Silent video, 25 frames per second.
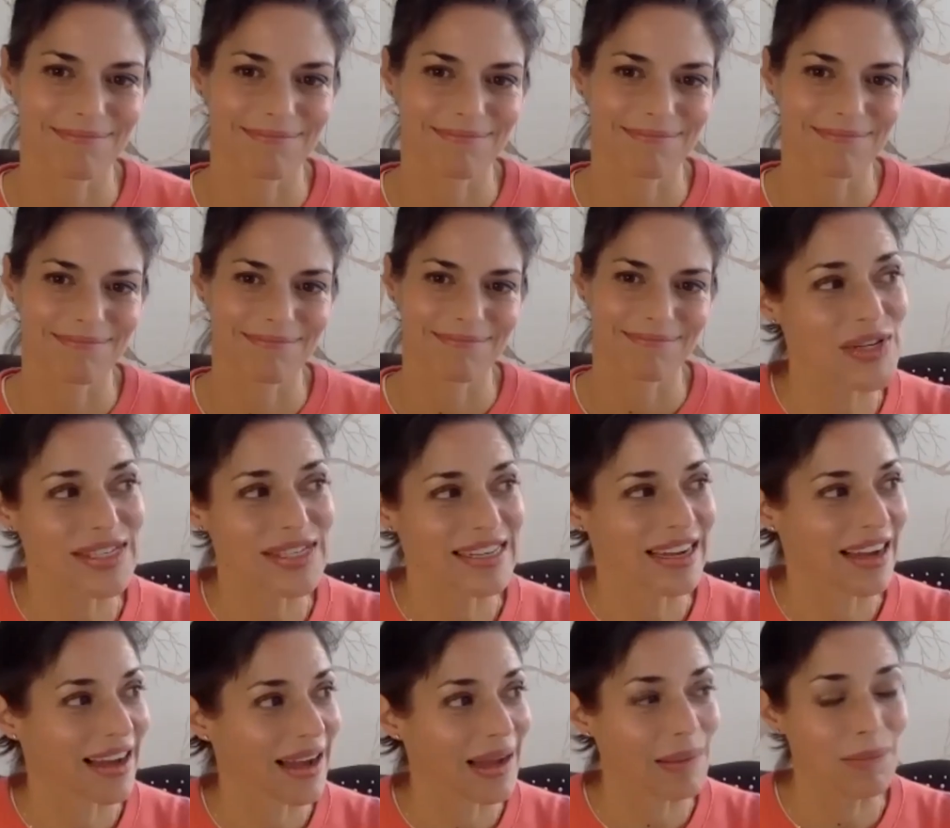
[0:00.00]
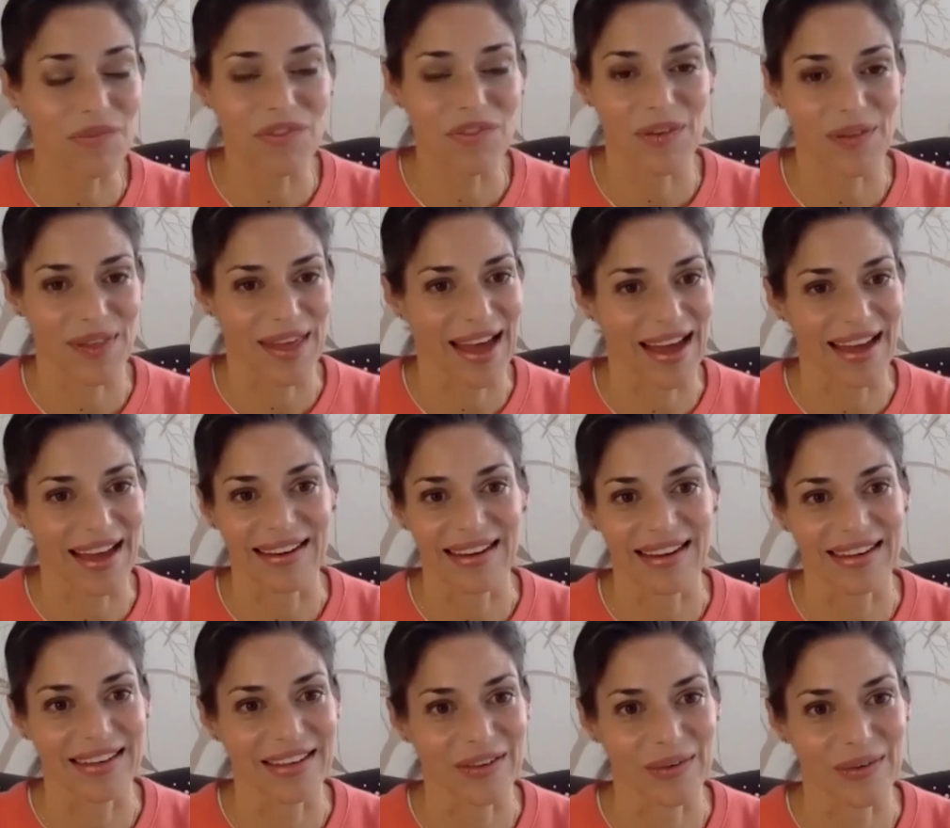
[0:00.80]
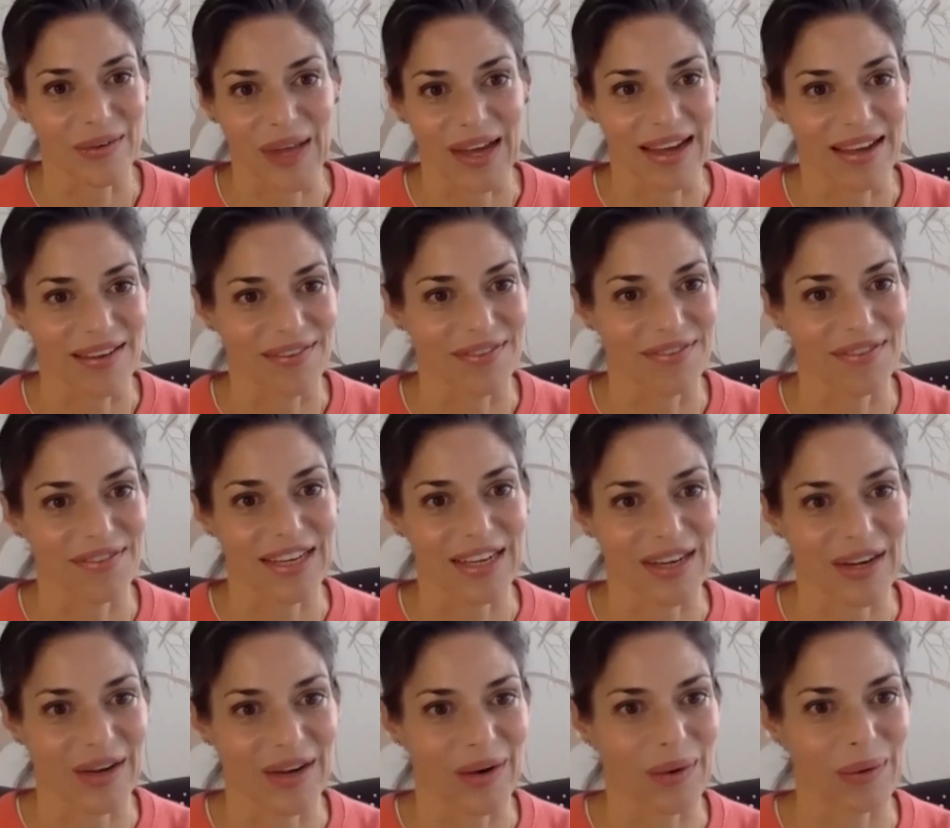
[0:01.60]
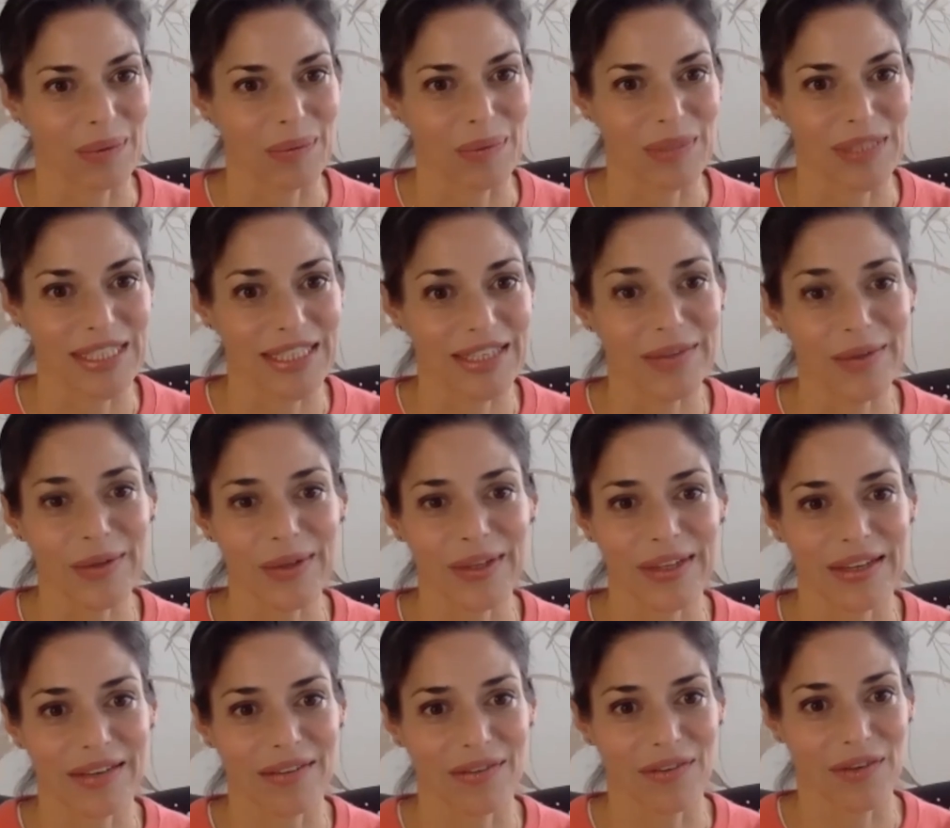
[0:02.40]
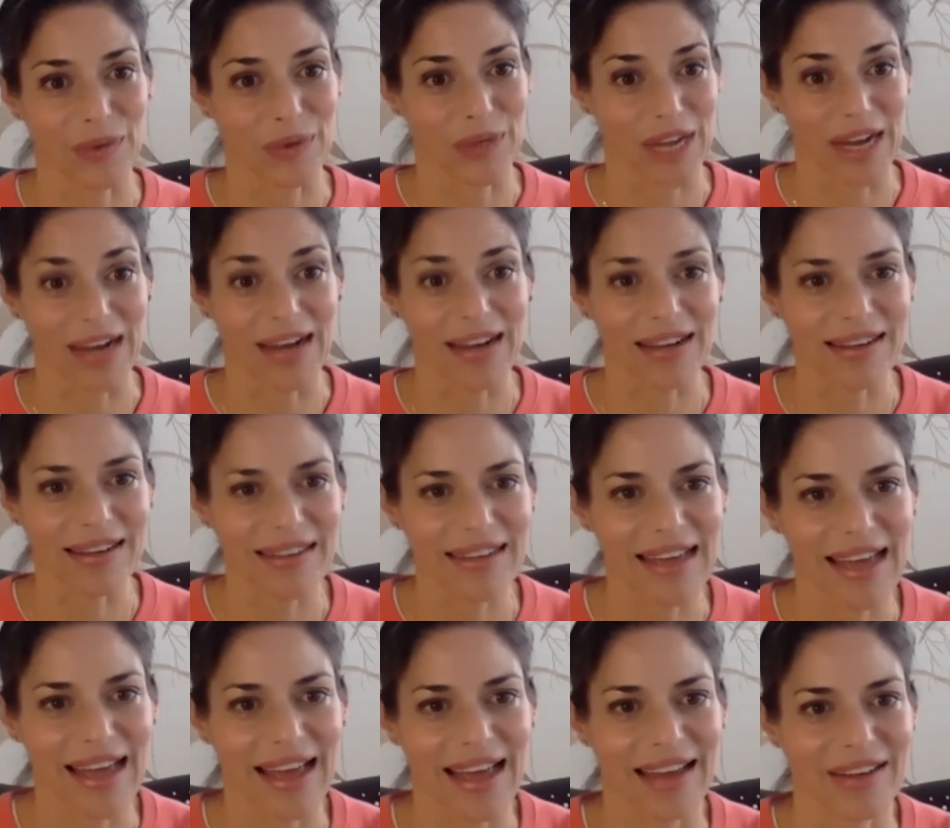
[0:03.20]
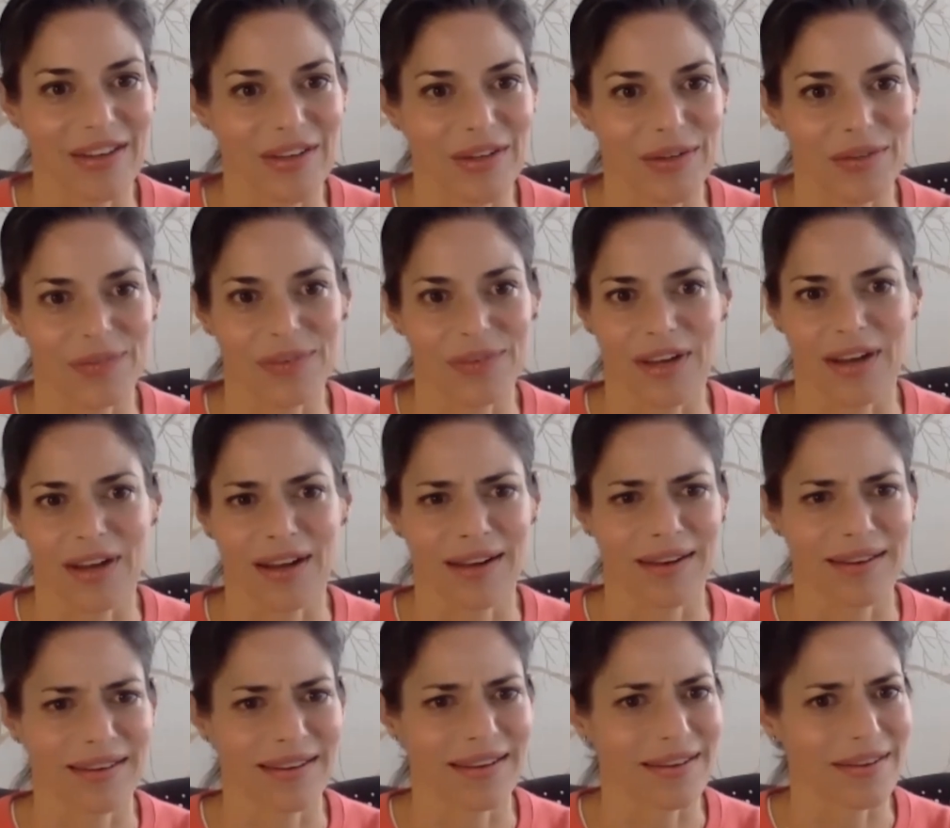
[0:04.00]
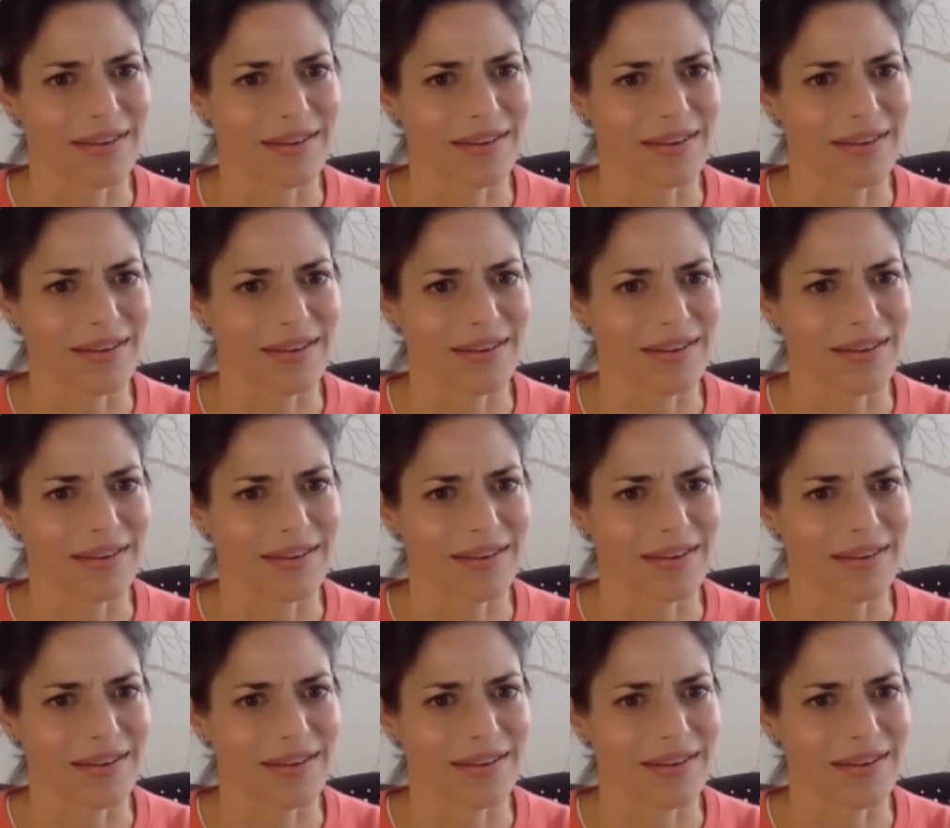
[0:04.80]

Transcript: think there's a time for that in your life, and particularly if you're young and you've got,